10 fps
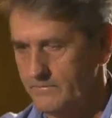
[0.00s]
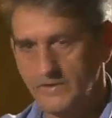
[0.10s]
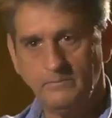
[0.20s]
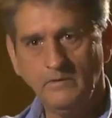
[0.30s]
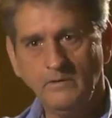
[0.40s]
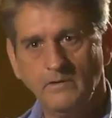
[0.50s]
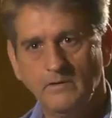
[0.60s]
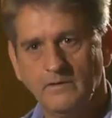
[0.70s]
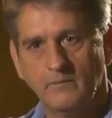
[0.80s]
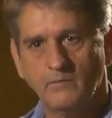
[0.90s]
people.
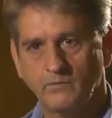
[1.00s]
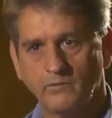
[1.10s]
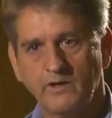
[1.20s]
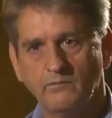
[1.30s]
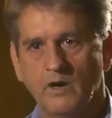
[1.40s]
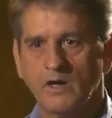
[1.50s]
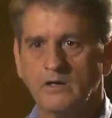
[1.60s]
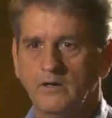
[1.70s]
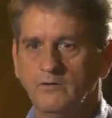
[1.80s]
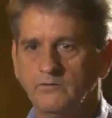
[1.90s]
They were great rock
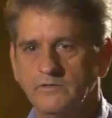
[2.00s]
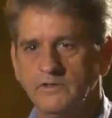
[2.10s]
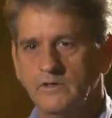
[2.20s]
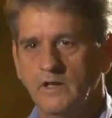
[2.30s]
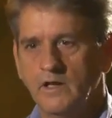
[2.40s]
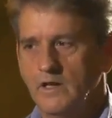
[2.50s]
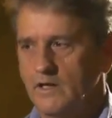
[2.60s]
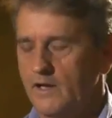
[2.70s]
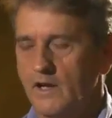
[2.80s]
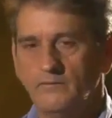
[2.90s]
cutters, and
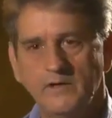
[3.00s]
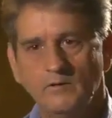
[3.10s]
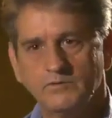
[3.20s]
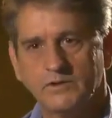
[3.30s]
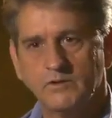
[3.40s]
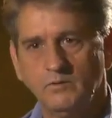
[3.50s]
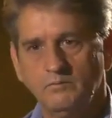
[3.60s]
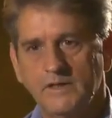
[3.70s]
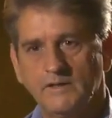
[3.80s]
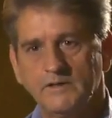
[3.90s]
a lot of the old school
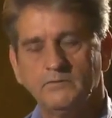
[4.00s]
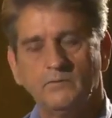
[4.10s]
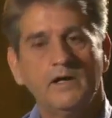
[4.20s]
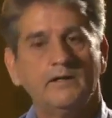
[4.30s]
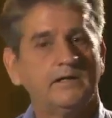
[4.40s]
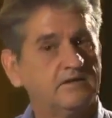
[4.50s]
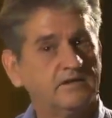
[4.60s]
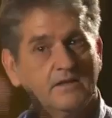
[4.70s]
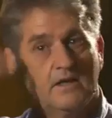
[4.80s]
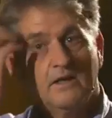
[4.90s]
buildings around it,
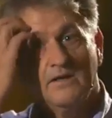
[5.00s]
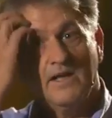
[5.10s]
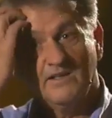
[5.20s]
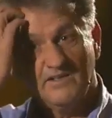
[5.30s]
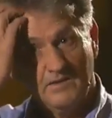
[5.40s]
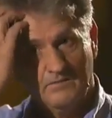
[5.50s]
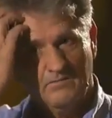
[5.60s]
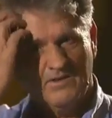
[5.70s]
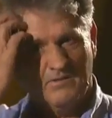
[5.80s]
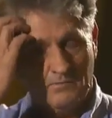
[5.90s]

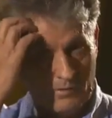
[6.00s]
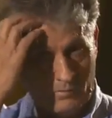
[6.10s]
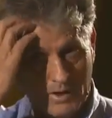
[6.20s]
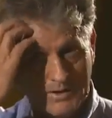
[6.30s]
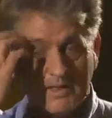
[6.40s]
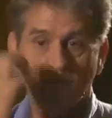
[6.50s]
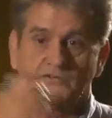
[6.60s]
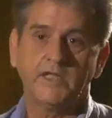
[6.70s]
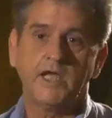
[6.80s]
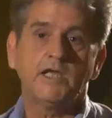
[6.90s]
or what's left
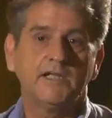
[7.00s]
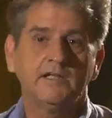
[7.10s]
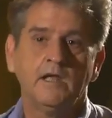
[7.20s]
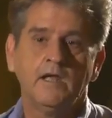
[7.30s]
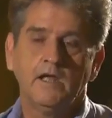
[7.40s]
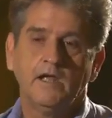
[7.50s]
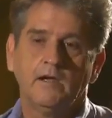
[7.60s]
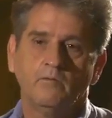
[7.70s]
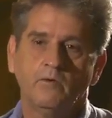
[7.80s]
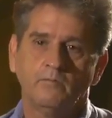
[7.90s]
standing,
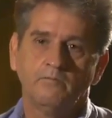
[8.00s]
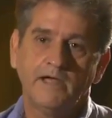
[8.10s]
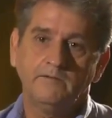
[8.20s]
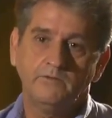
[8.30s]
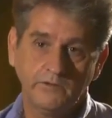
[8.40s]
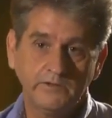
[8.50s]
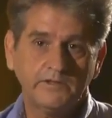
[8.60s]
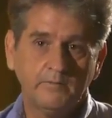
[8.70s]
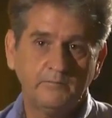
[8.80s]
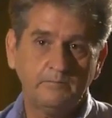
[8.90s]
were made during the
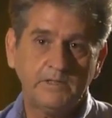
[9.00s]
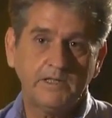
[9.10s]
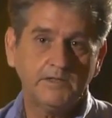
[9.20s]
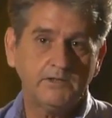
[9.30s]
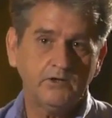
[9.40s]
WPA